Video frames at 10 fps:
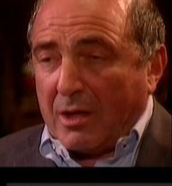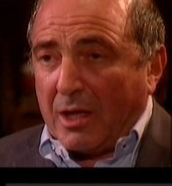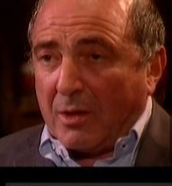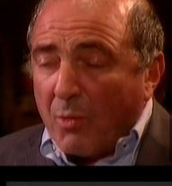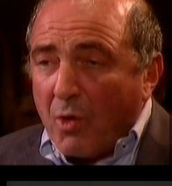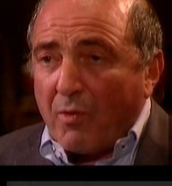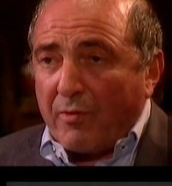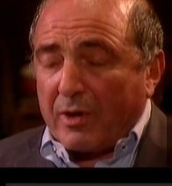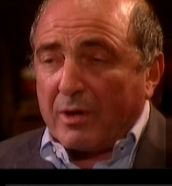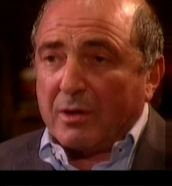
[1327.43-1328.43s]
And
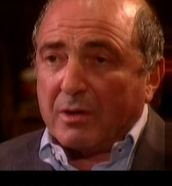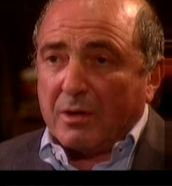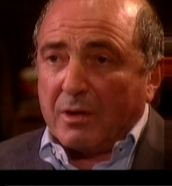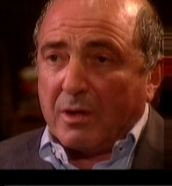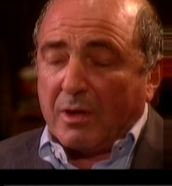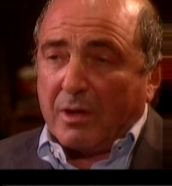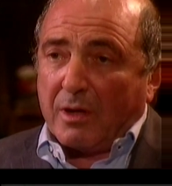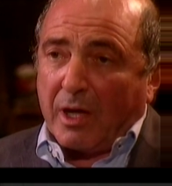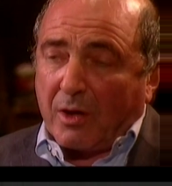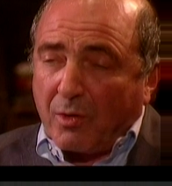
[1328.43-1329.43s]
moreover,
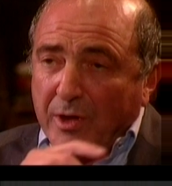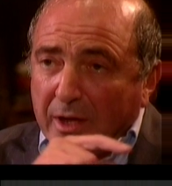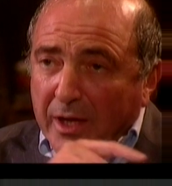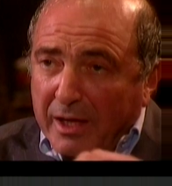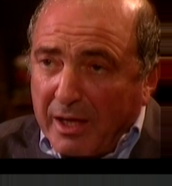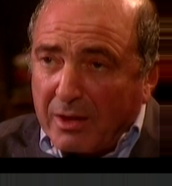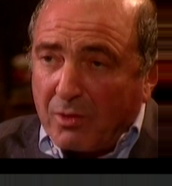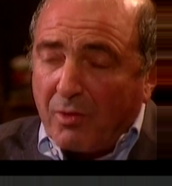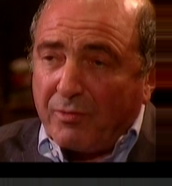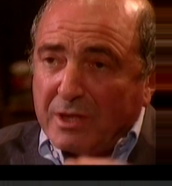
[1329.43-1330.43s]
according again
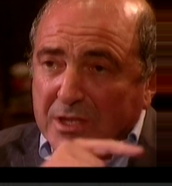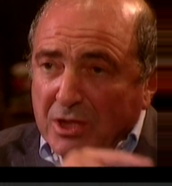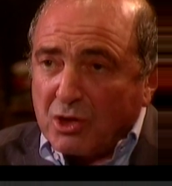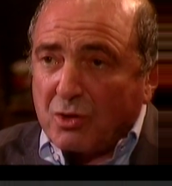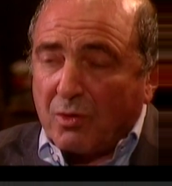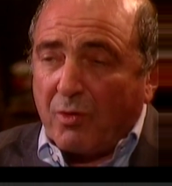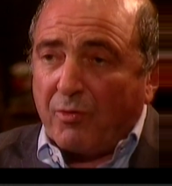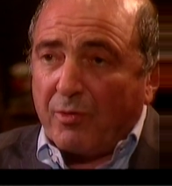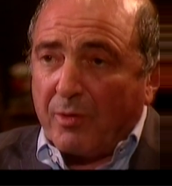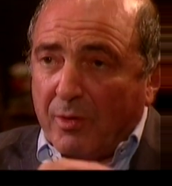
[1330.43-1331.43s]
of decision
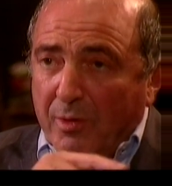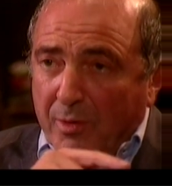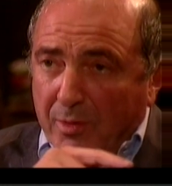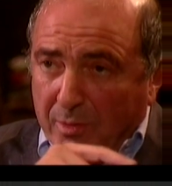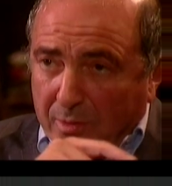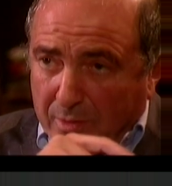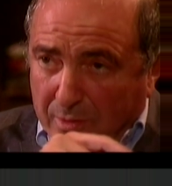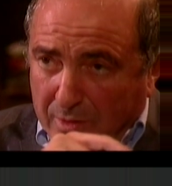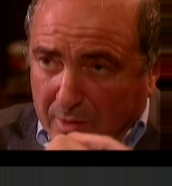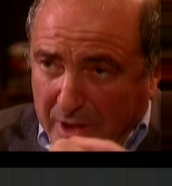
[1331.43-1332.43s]
of
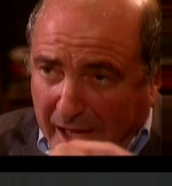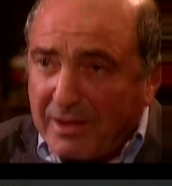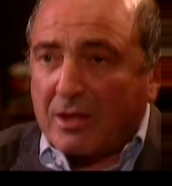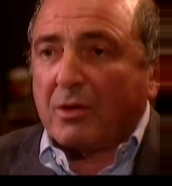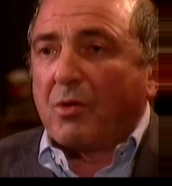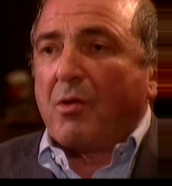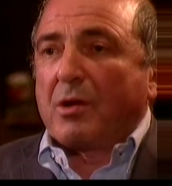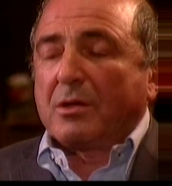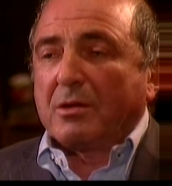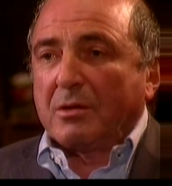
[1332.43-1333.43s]
London court
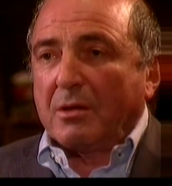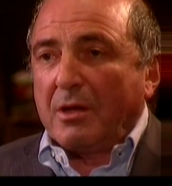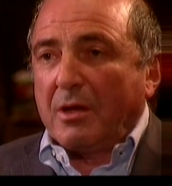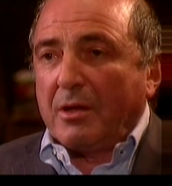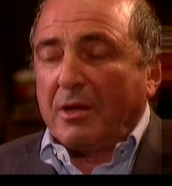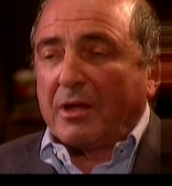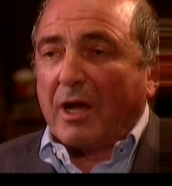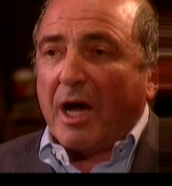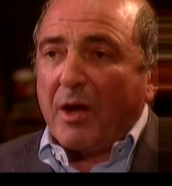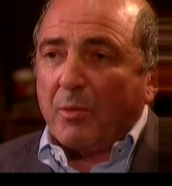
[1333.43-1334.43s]
that
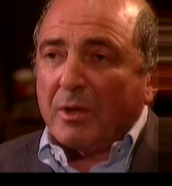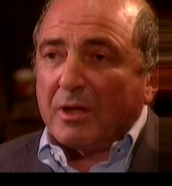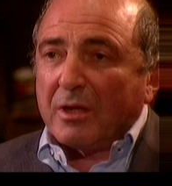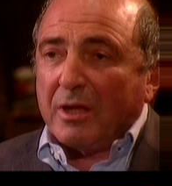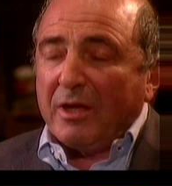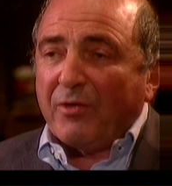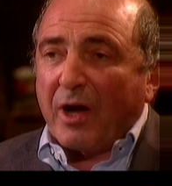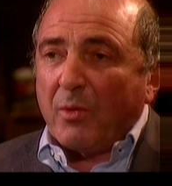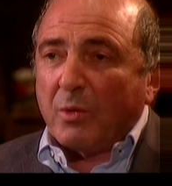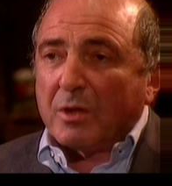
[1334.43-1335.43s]
I will, if
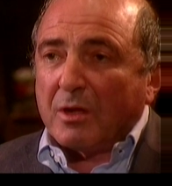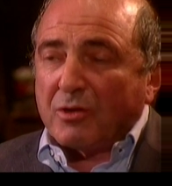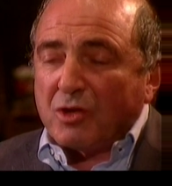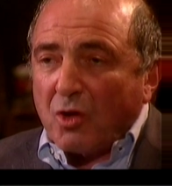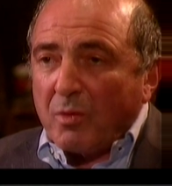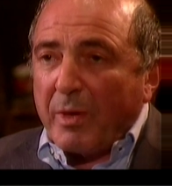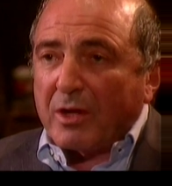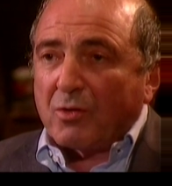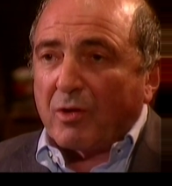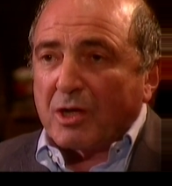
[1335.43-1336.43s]
I would return back
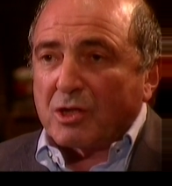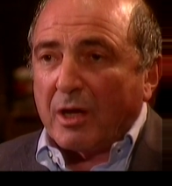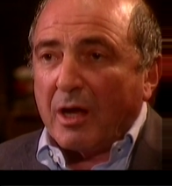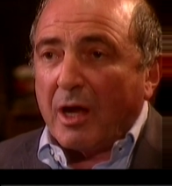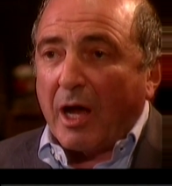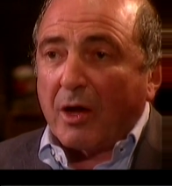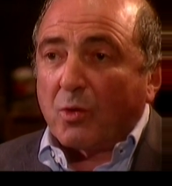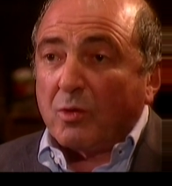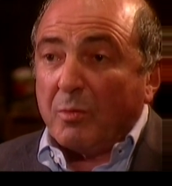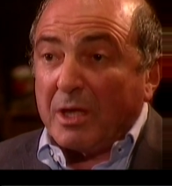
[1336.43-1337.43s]
to Russia, I
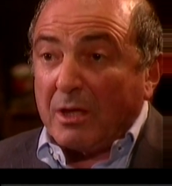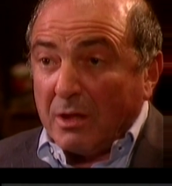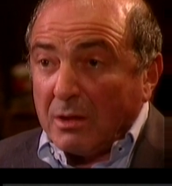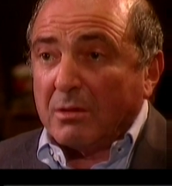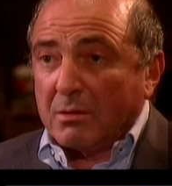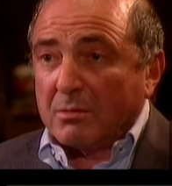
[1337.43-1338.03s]
could be killed